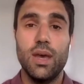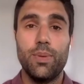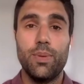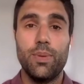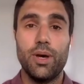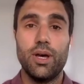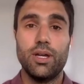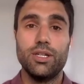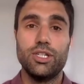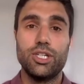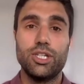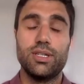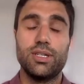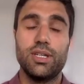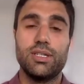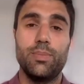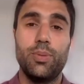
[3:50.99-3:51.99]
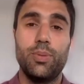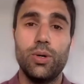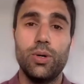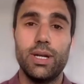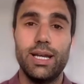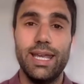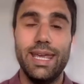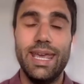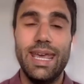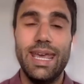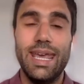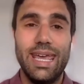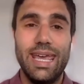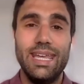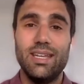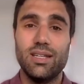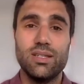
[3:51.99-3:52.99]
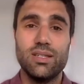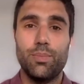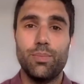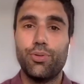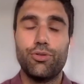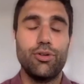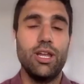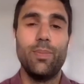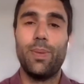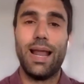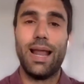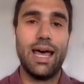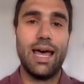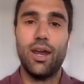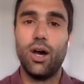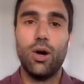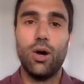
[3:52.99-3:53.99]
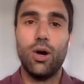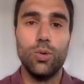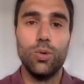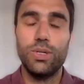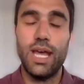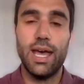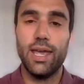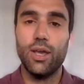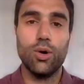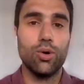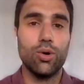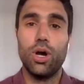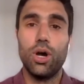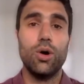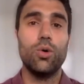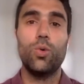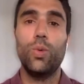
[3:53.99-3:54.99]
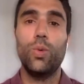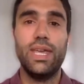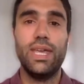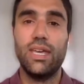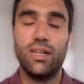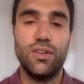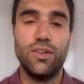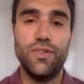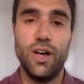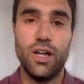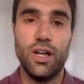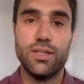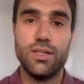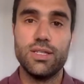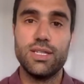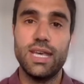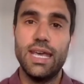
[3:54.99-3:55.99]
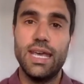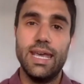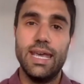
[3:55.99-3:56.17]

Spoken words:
But just as importantly, he doesn't pre-plan a whole day or a whole week in advance.